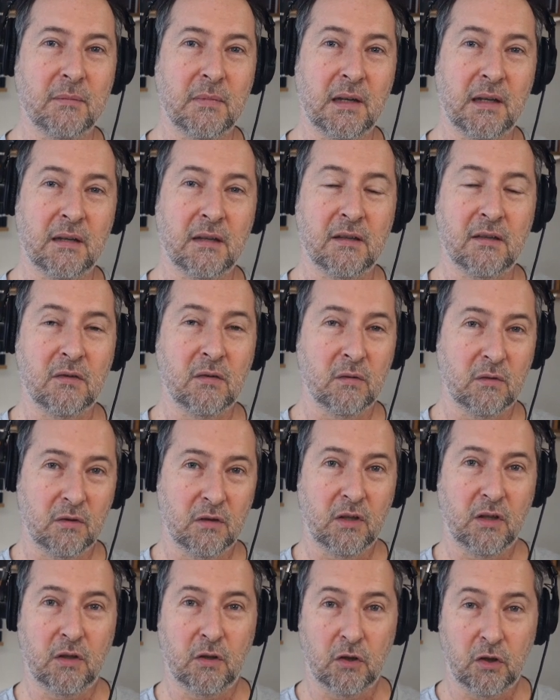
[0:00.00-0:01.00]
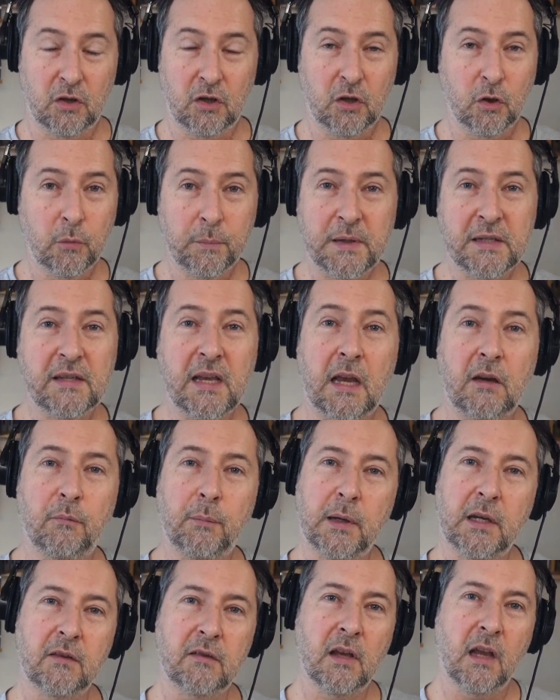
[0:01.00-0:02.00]
and you know you'll be safe
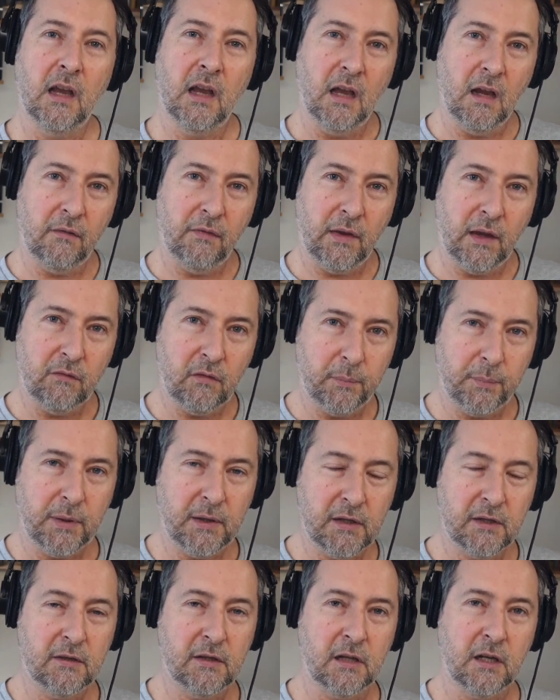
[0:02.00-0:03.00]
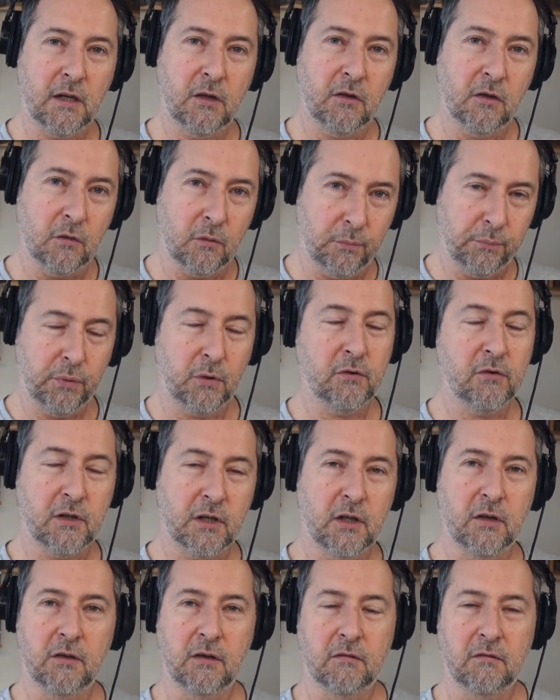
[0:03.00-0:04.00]
because if they ever persecuted or
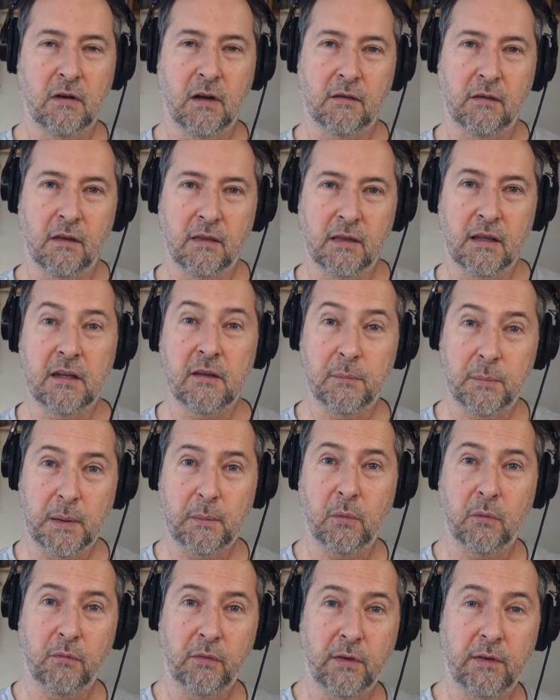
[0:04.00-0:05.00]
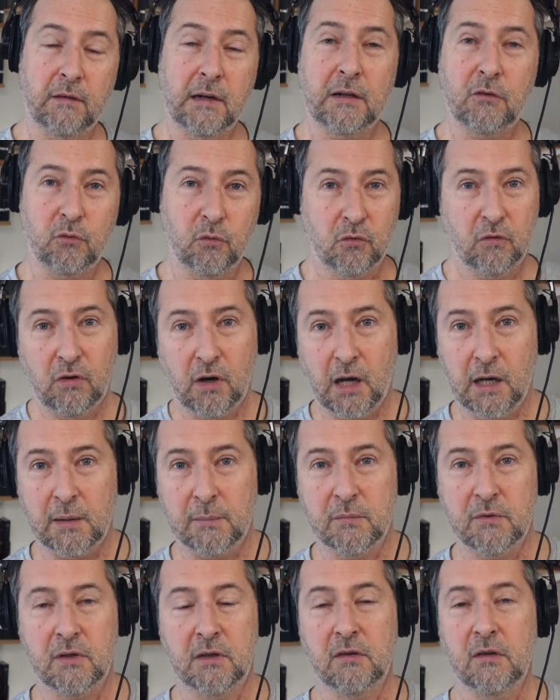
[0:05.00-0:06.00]
prosecuted rather these people for their actual
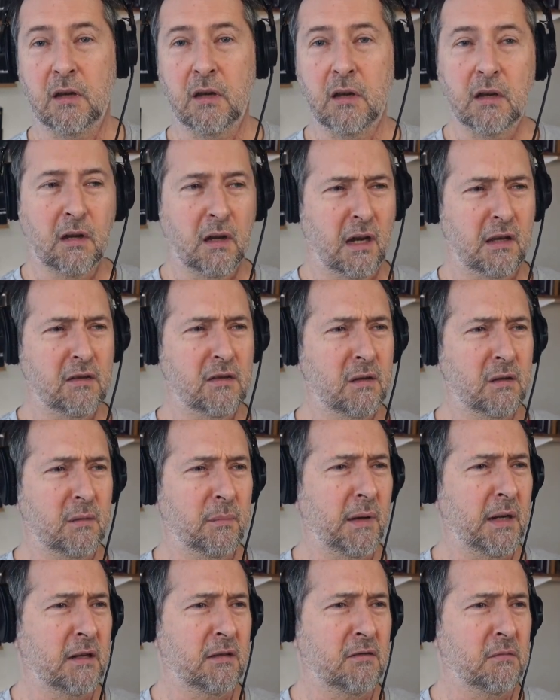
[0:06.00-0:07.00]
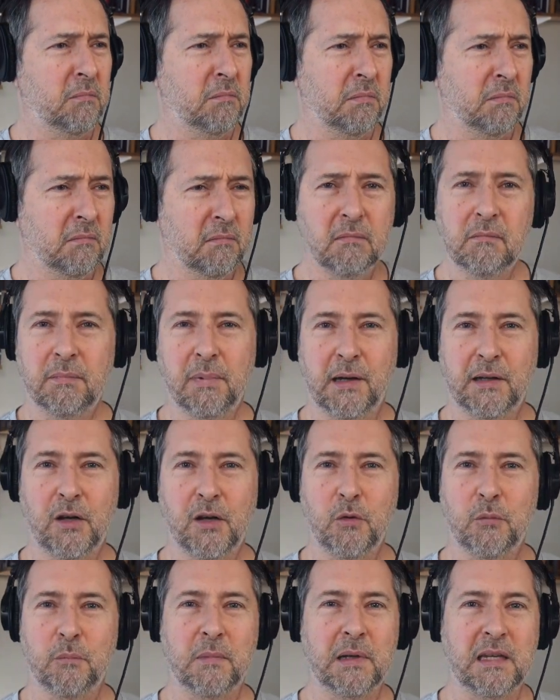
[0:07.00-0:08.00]
crimes, and and Tony Blair's by
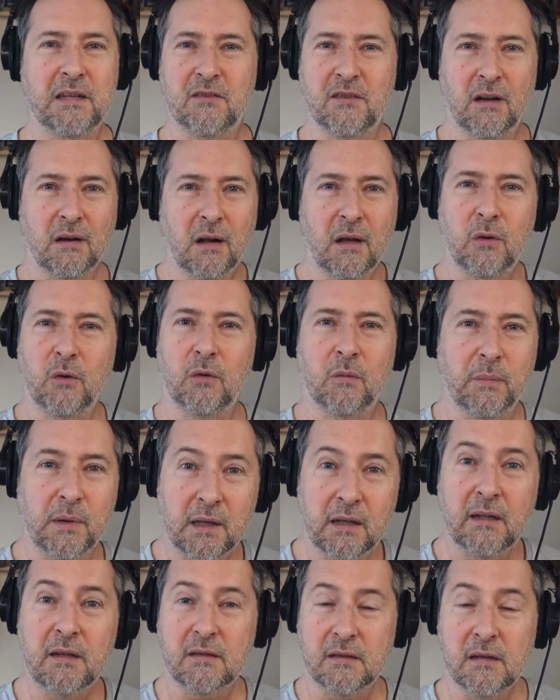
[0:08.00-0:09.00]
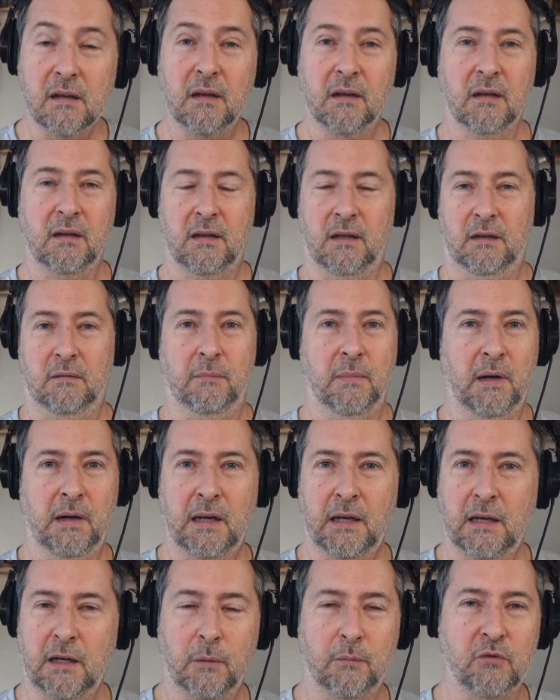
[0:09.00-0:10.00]
no means alone, but he's certainly by
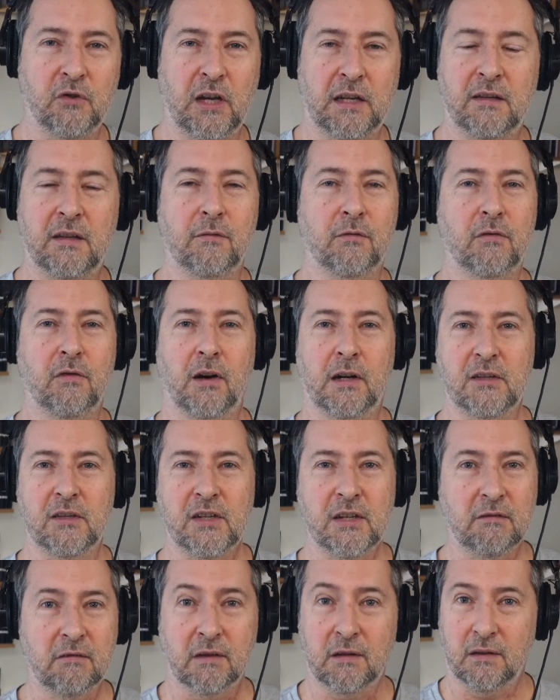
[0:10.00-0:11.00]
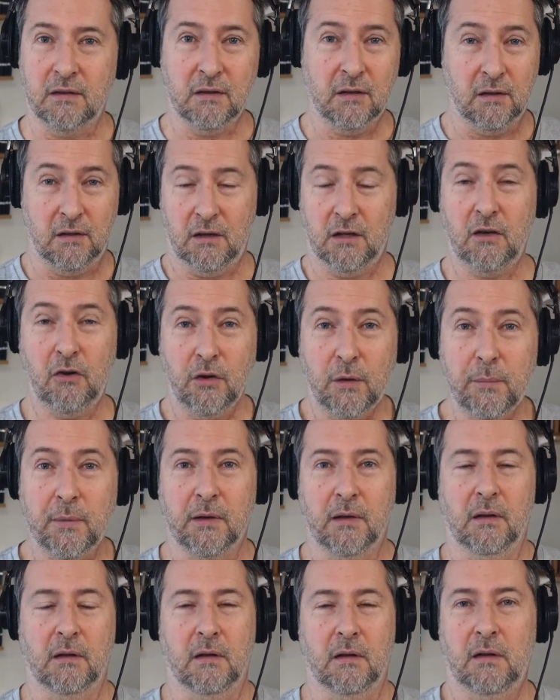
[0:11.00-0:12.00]
any objective criteria, you know, a
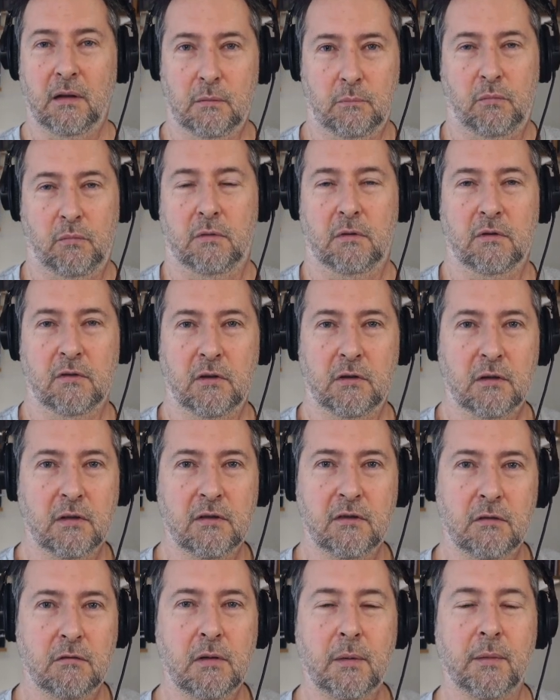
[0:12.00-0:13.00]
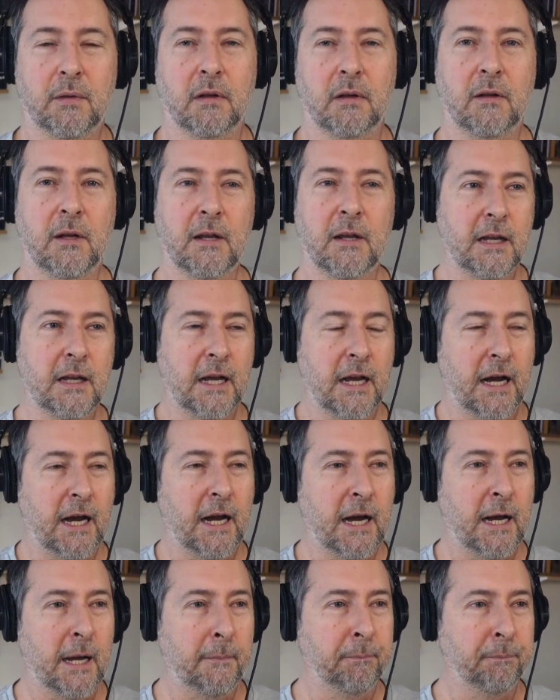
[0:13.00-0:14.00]
criminal. An up, he's a, he's a criminal.
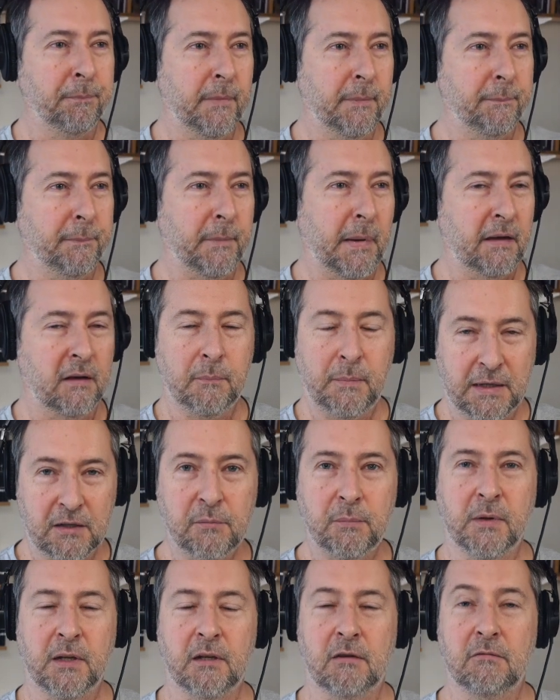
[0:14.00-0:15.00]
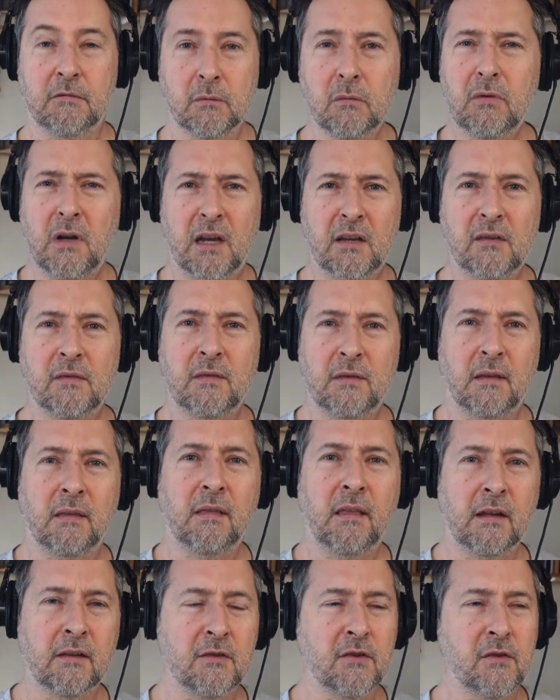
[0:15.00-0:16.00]
Um, and a mass murder and all kinds of other
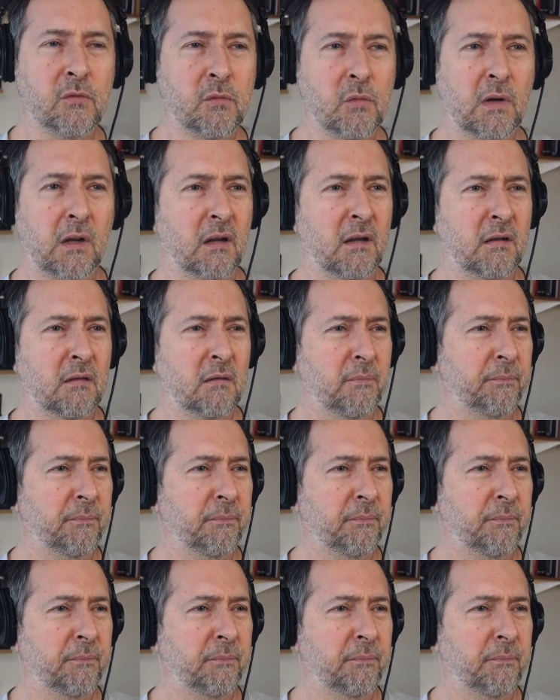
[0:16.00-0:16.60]
things as well.